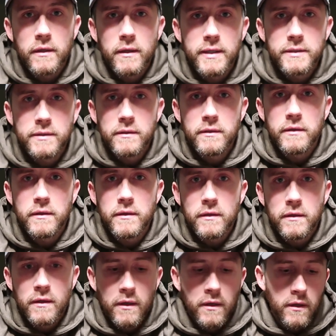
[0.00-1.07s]
to listen,
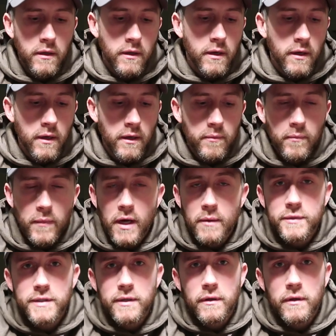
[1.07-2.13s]
and um,
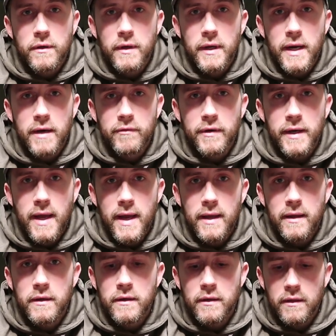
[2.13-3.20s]
I'm still learning every
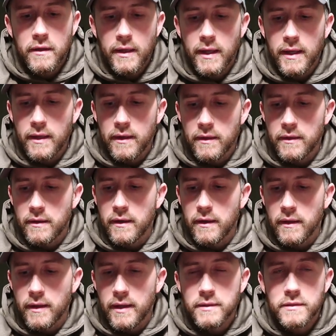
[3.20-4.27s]
day, and
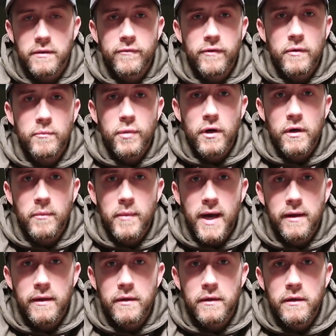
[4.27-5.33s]
uh, that's the fun part
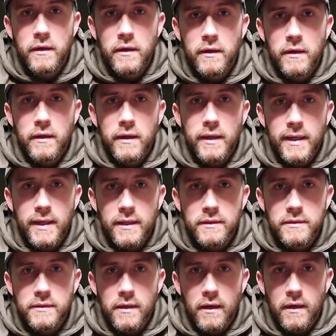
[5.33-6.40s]
about it
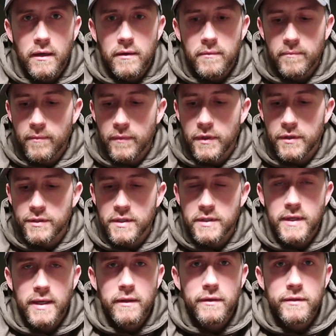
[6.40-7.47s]
is uh, there's
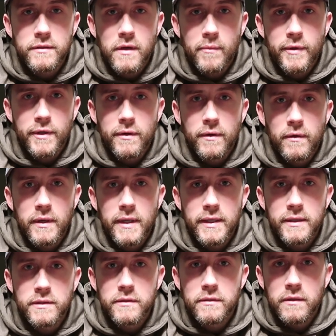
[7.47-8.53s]
just endless
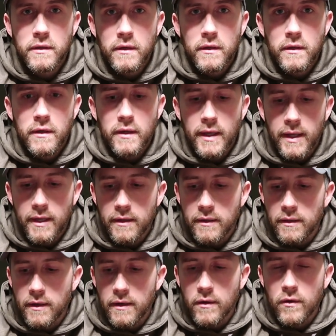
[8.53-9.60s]
opportunities,
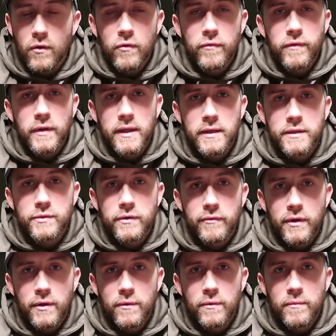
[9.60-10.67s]
and uh, hopefully this
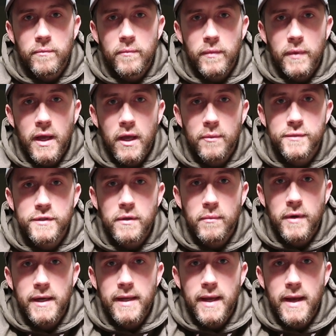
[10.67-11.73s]
review helps
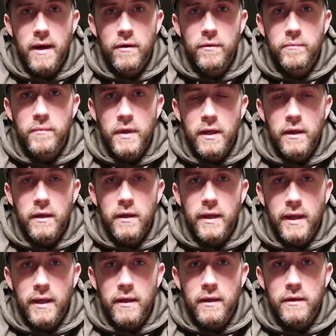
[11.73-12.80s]
somebody out
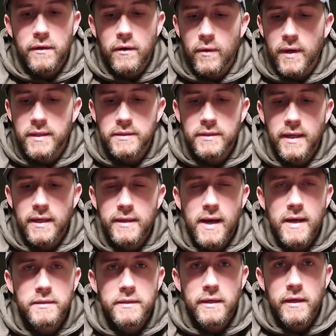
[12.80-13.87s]
and don't hesitate to
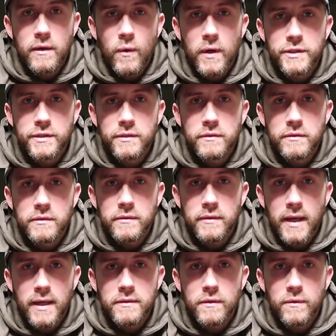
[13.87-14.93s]
ask any questions.
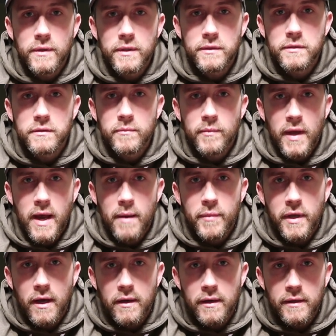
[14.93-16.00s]
As always,
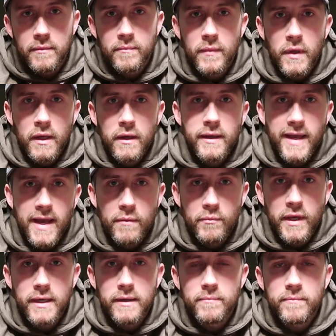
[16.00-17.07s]
happy hunting. Can't
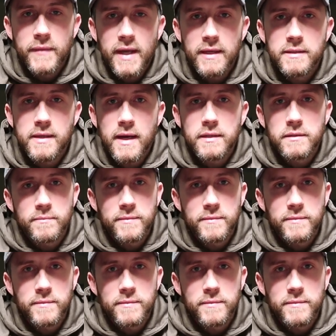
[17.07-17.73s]
beat it. Thanks, guys.